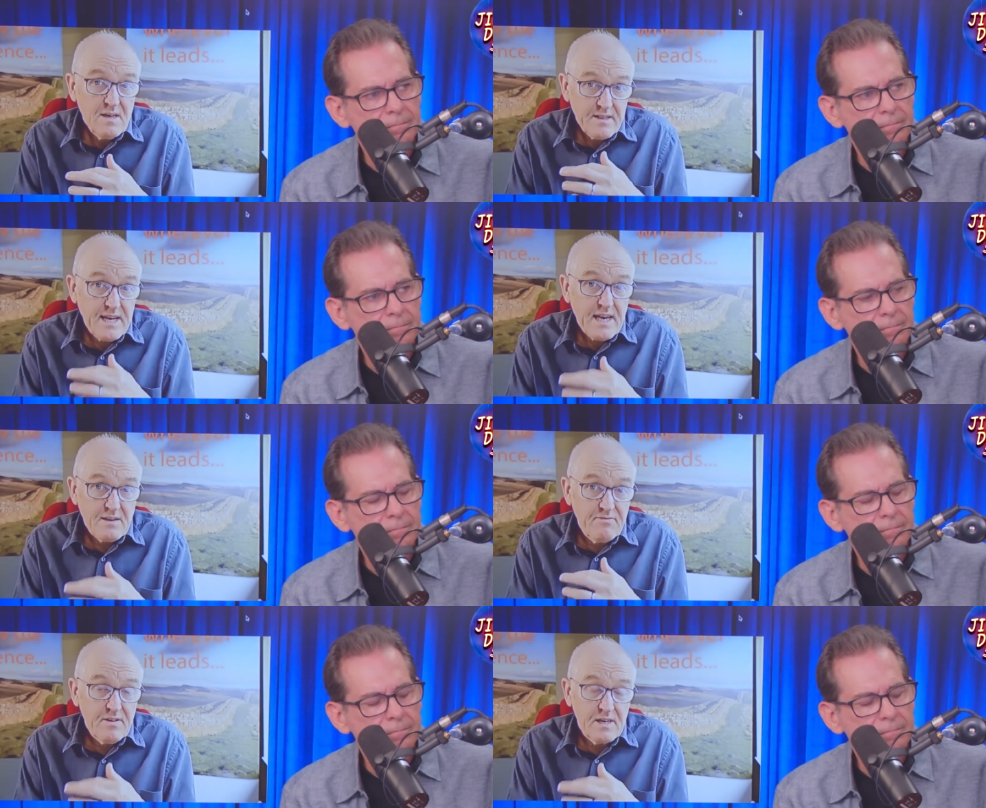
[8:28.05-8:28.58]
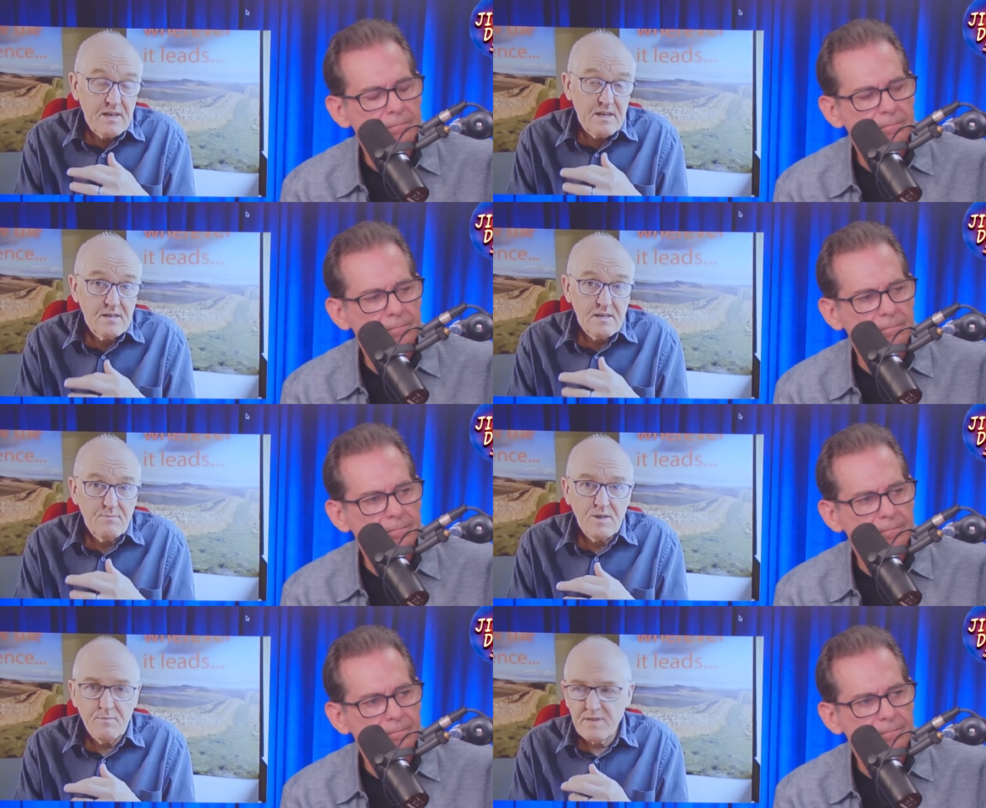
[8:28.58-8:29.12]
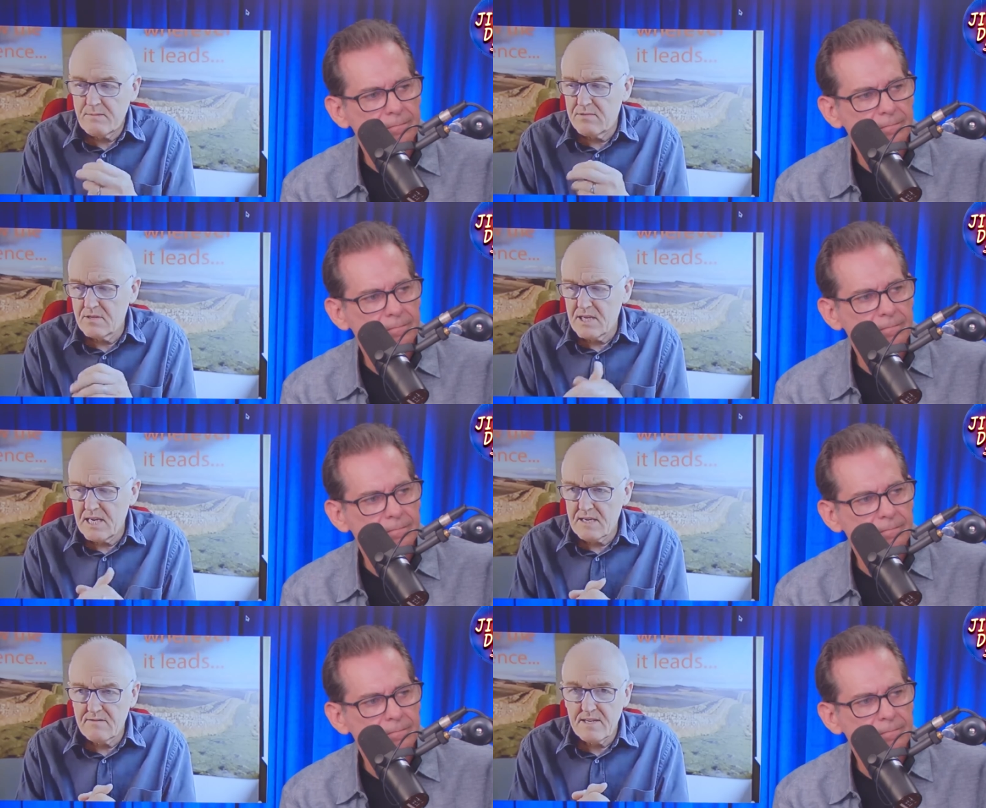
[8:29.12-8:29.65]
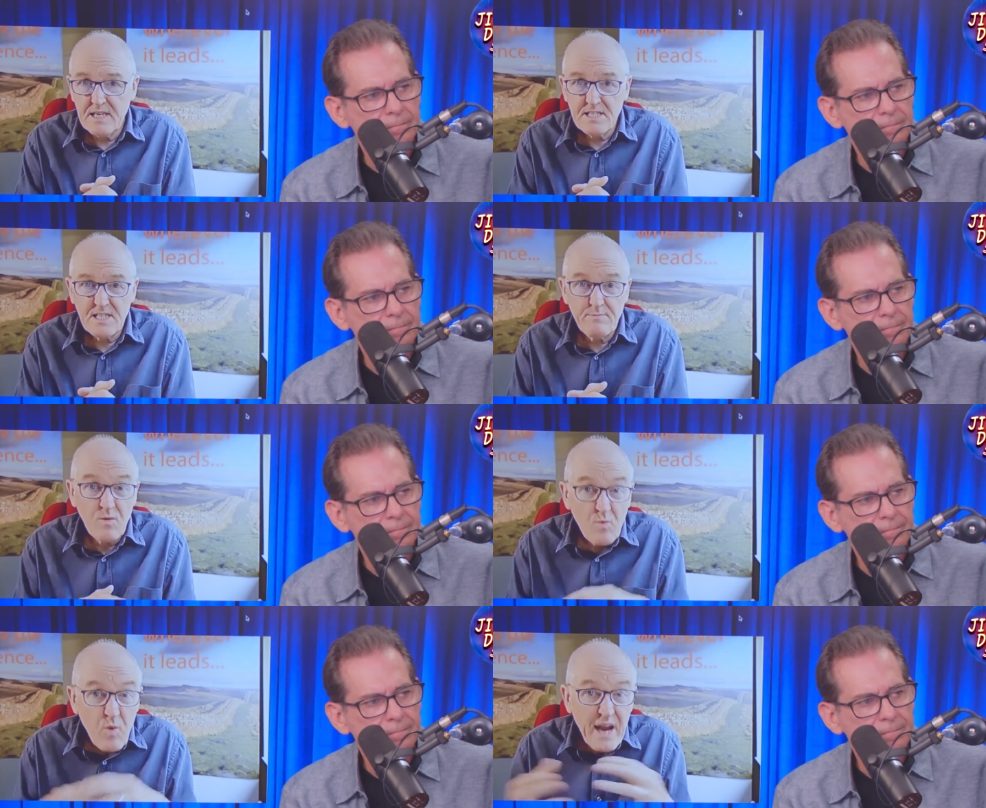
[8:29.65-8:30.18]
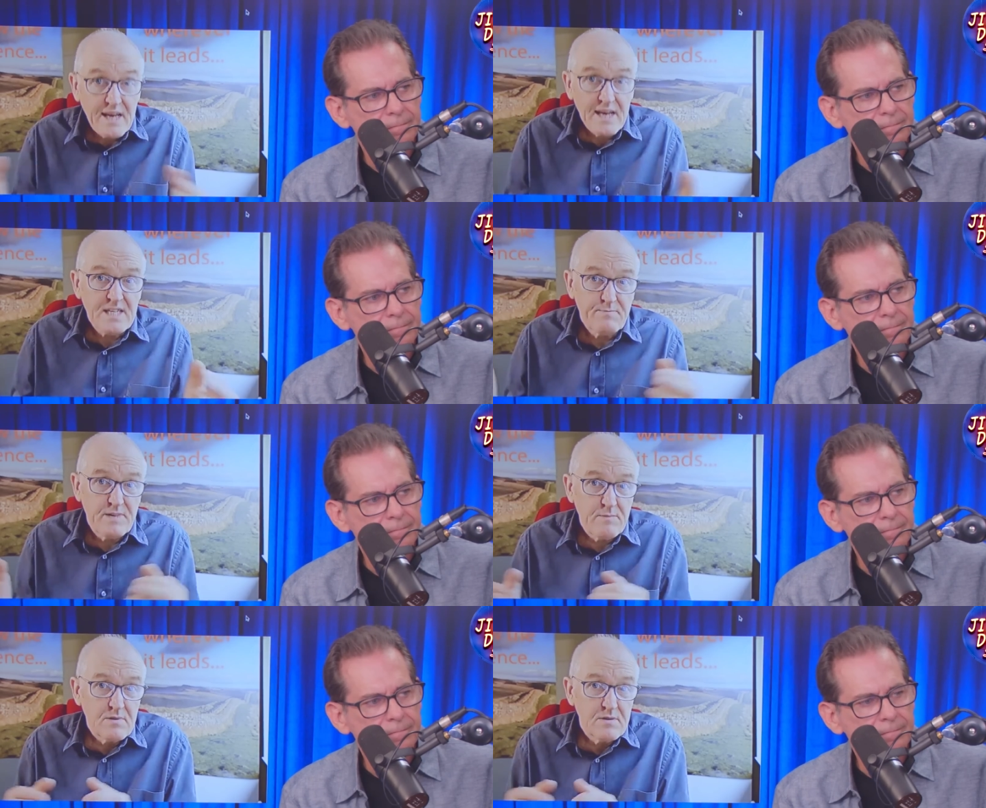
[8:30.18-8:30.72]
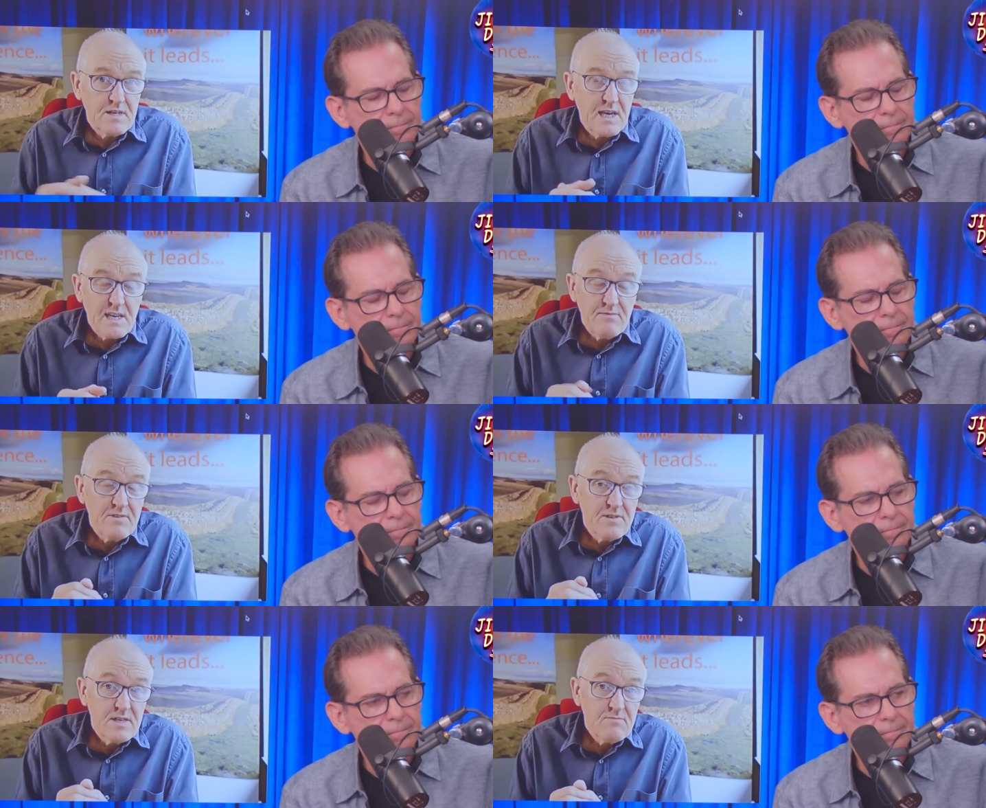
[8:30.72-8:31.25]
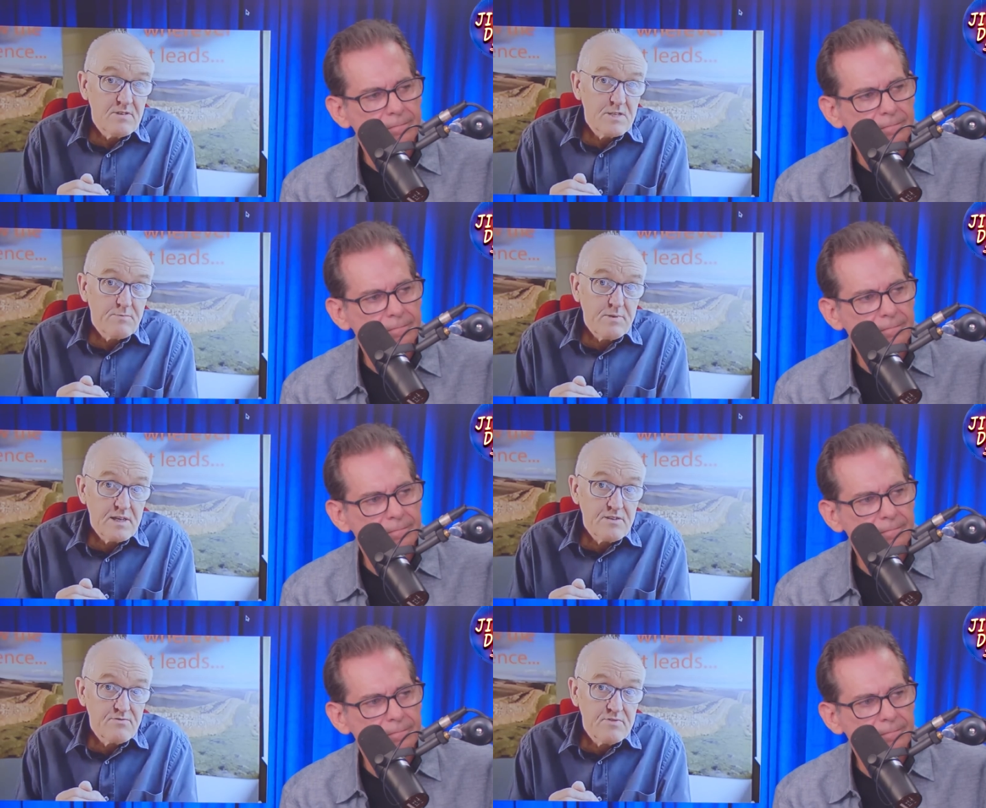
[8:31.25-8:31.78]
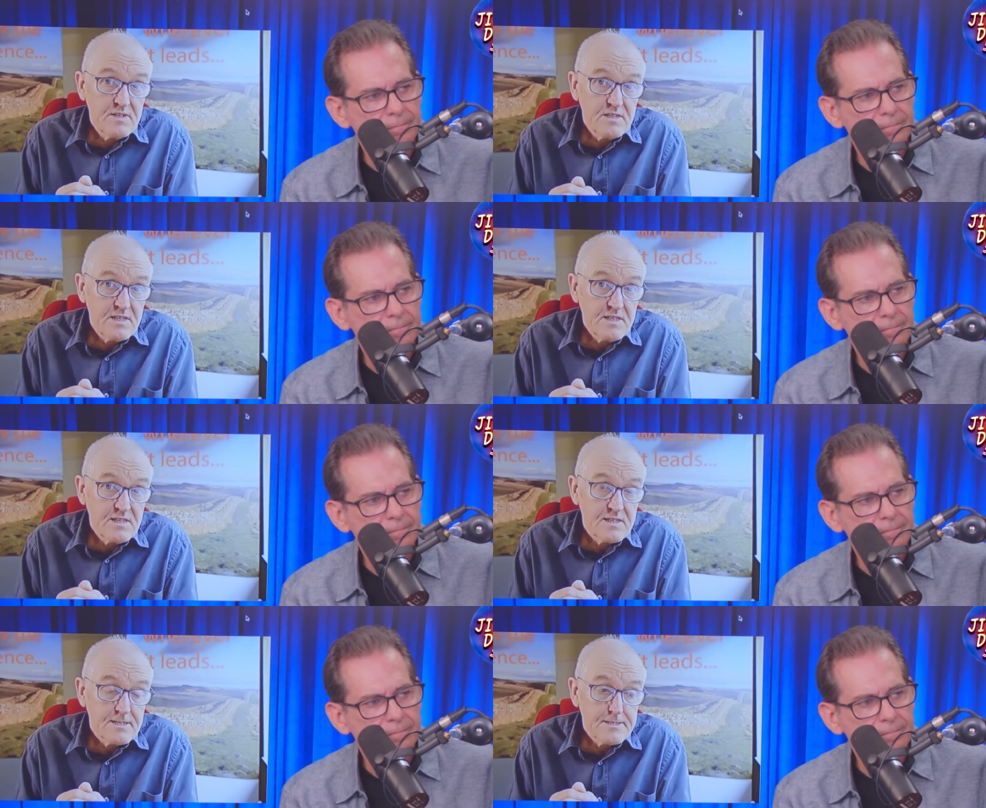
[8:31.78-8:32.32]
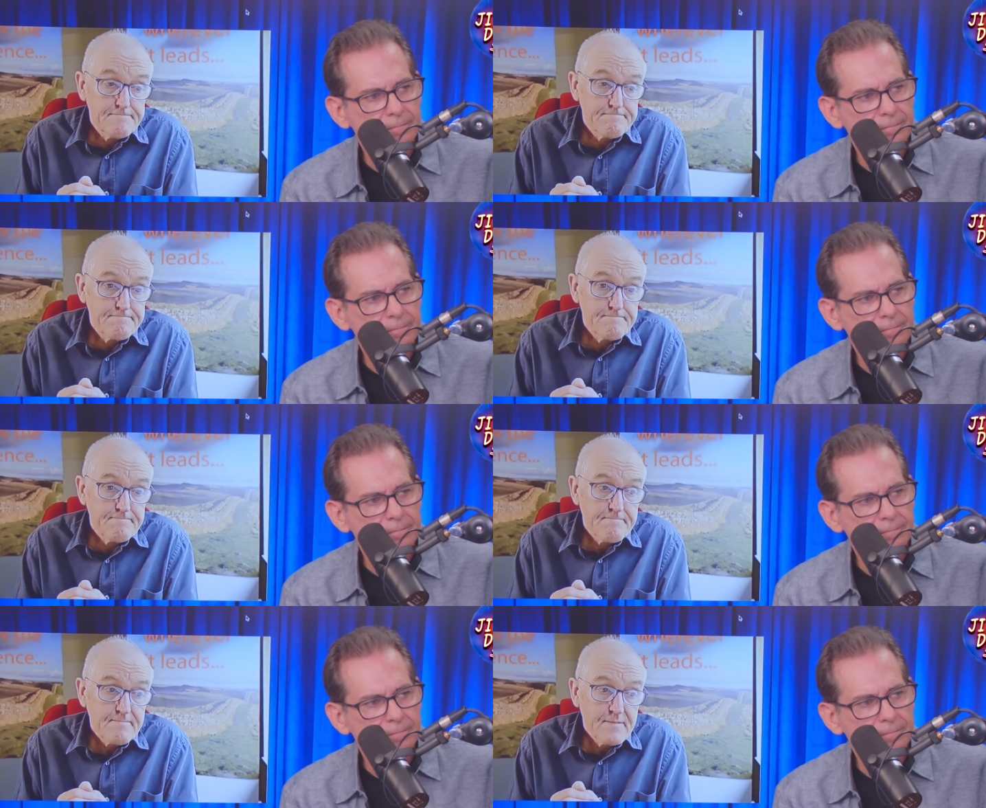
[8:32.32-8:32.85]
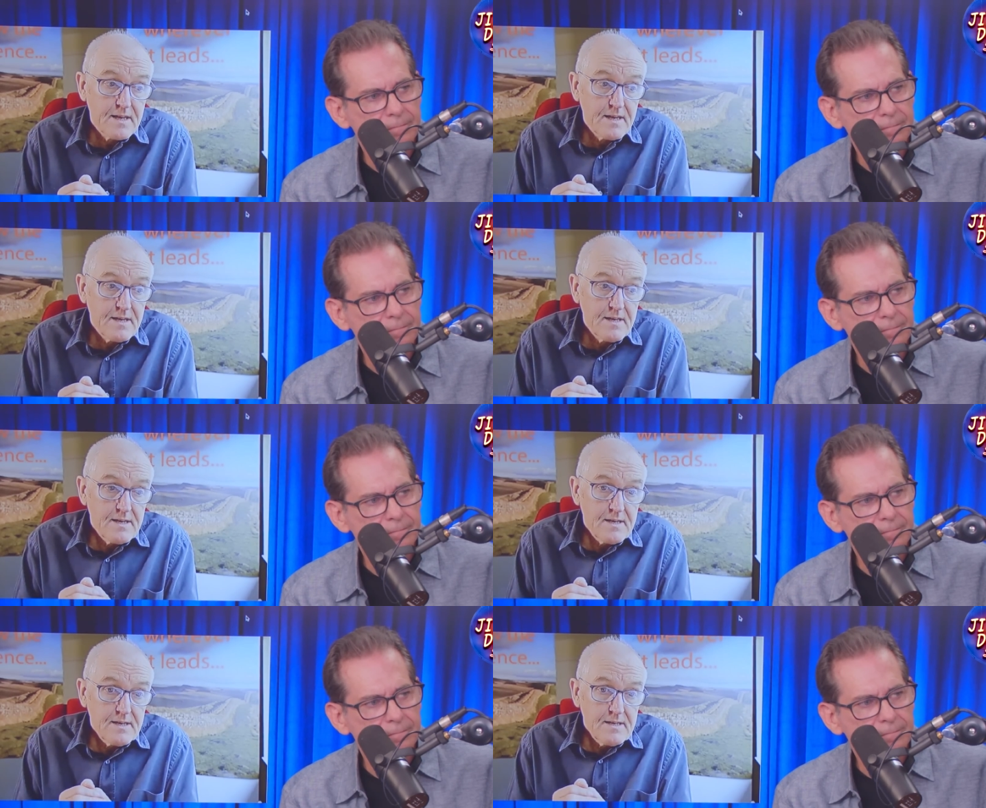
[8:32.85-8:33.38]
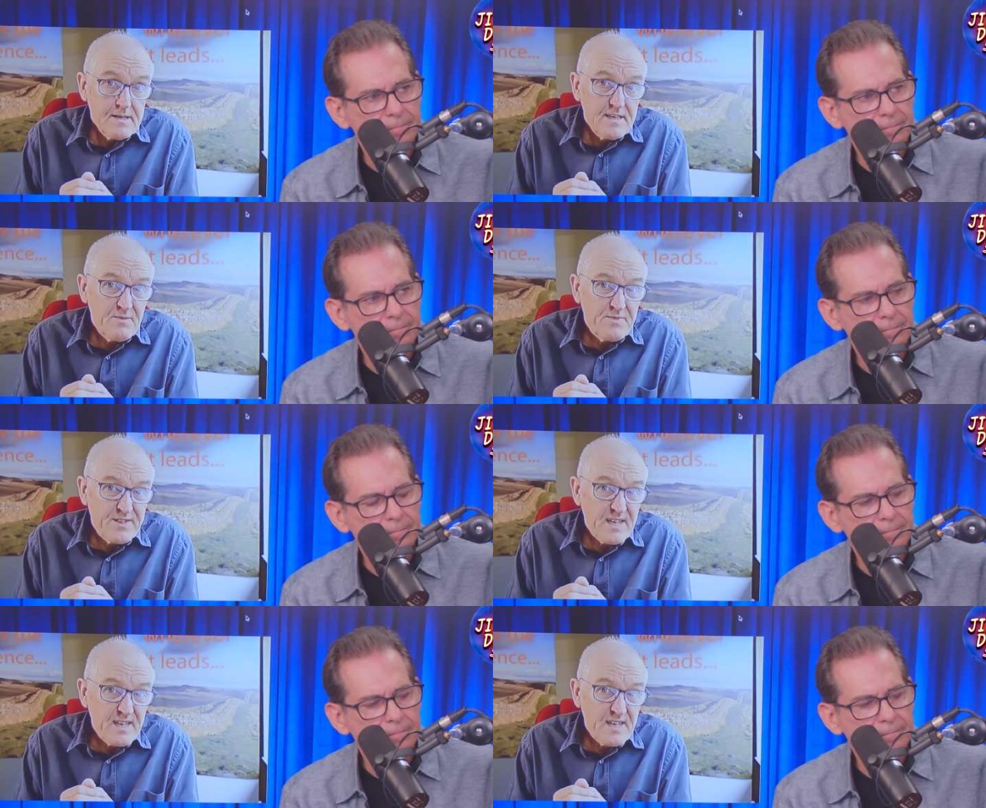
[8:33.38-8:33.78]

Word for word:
Speaker 1: Thankfully, not more people dying of cancer, but way less people dying of other respiratory diseases. You'd